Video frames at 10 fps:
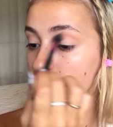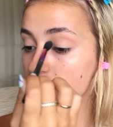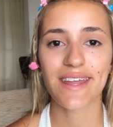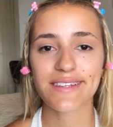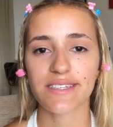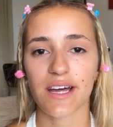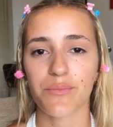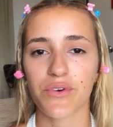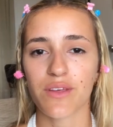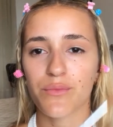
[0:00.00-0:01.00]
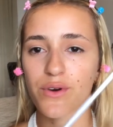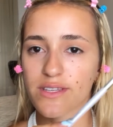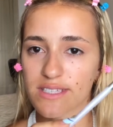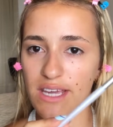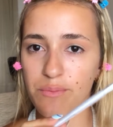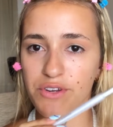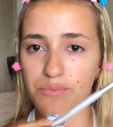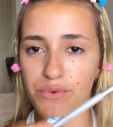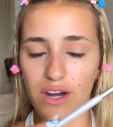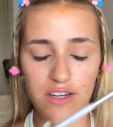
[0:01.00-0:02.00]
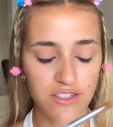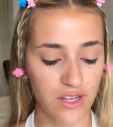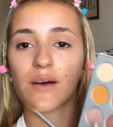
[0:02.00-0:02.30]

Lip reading: Next up, with a more tapered brush,